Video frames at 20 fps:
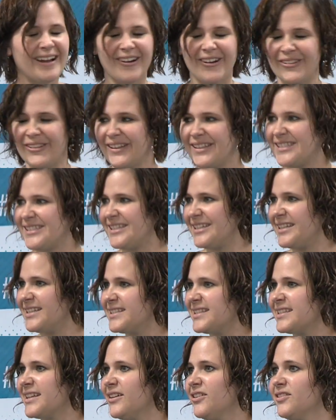listening
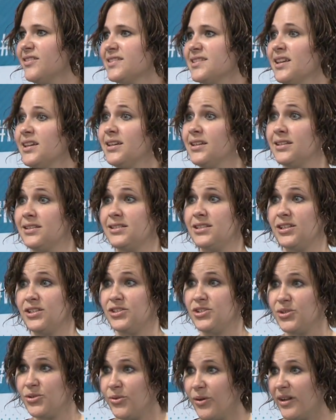skills, to
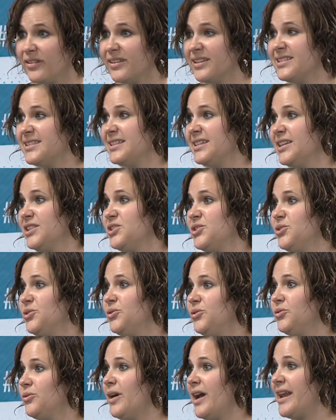do a listening
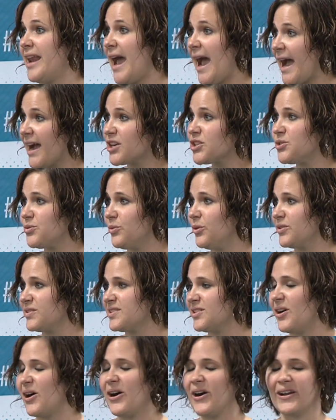to an actual
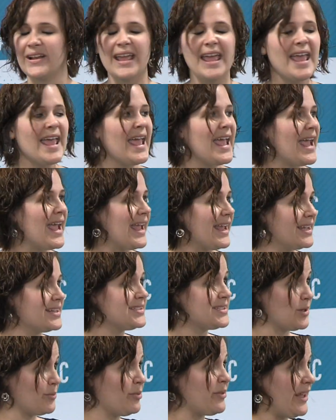song
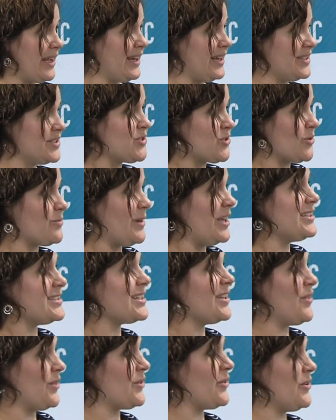and to play an instrument
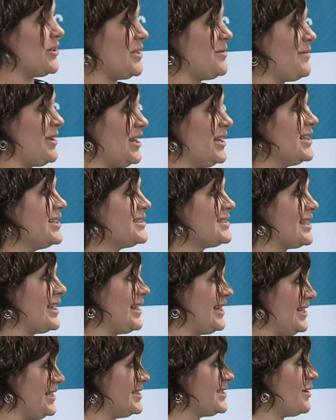in 30 minutes, I
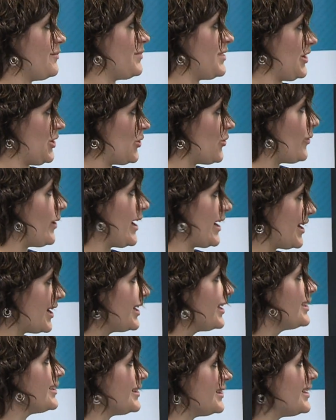need something
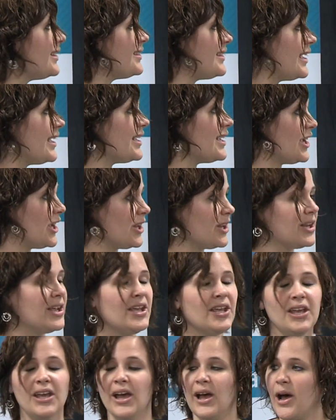quick that they can
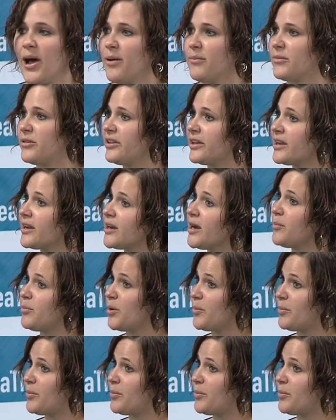click a couple